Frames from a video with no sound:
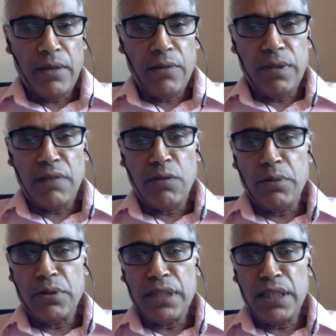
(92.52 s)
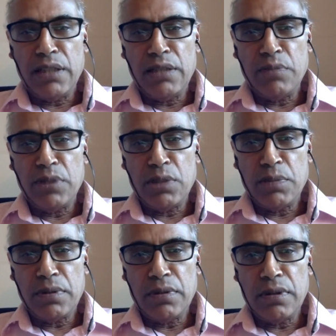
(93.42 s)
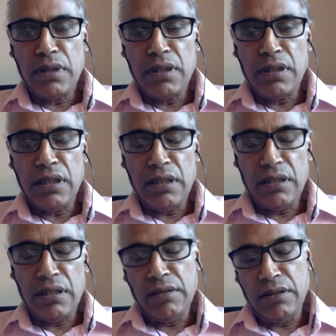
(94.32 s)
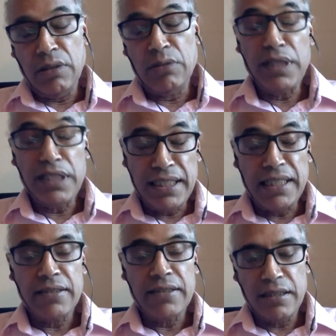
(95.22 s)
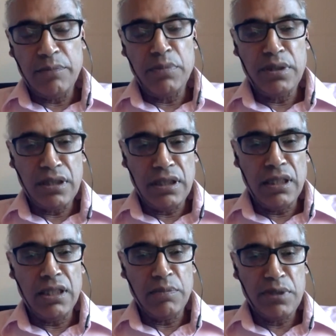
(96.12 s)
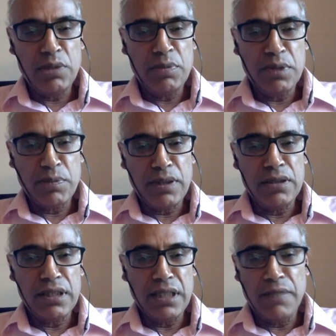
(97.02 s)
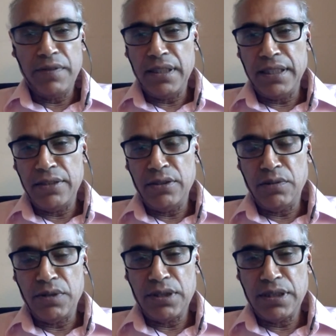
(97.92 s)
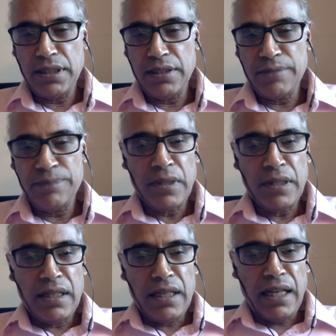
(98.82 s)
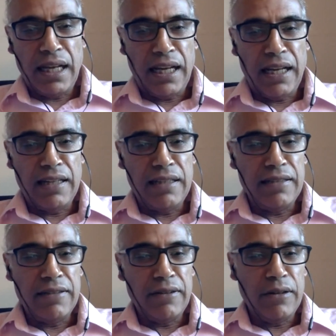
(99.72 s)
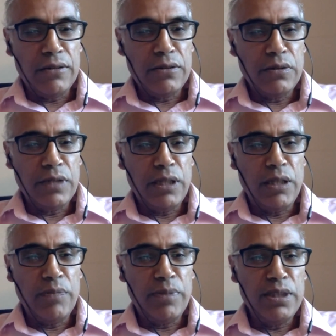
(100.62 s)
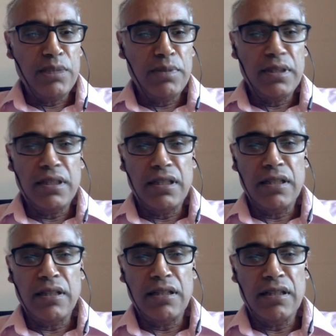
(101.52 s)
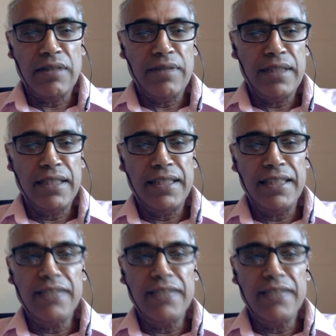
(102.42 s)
We have about 10 principal, uh, uh, 20 actually, uh, principal sponsoring and affiliated universities, and also a principal uh, affiliated